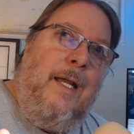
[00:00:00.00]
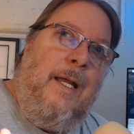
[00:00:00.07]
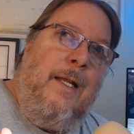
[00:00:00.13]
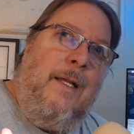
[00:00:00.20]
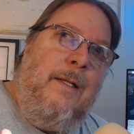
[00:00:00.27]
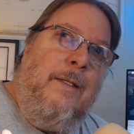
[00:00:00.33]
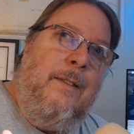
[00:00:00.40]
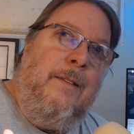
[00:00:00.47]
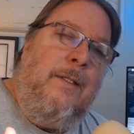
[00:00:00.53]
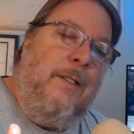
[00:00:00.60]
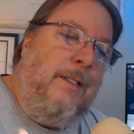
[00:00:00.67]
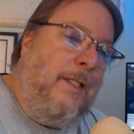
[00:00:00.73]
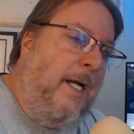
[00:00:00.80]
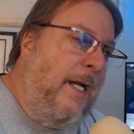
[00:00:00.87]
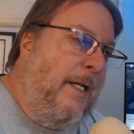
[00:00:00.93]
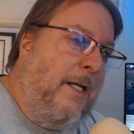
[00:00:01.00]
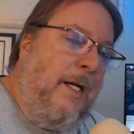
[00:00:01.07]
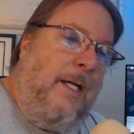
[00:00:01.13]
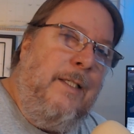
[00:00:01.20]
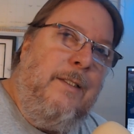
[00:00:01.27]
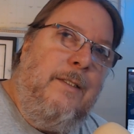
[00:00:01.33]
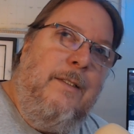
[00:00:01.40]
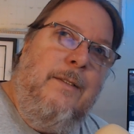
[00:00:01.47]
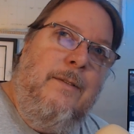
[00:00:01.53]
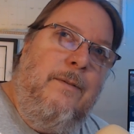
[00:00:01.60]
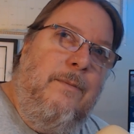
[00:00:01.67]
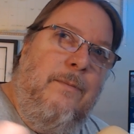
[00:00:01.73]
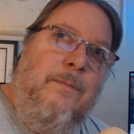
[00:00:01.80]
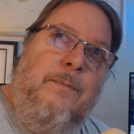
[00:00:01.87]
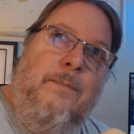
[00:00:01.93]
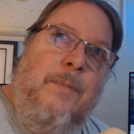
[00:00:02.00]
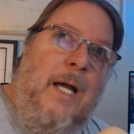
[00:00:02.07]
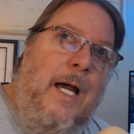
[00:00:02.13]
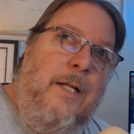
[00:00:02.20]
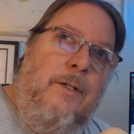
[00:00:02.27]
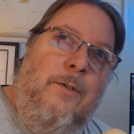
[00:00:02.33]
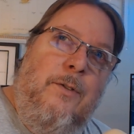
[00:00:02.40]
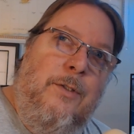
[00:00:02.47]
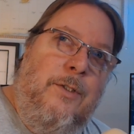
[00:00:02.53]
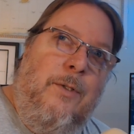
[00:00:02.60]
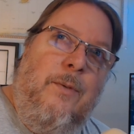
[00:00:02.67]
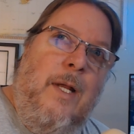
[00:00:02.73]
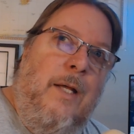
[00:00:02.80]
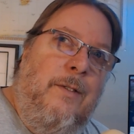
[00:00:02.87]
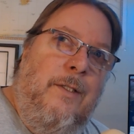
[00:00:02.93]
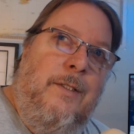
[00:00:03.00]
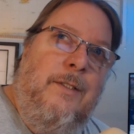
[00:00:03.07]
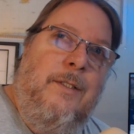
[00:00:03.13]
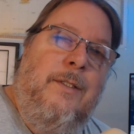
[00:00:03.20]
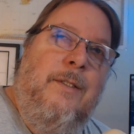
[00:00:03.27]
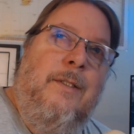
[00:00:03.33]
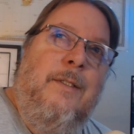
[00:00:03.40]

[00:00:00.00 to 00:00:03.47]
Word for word: and the day night patterns around it.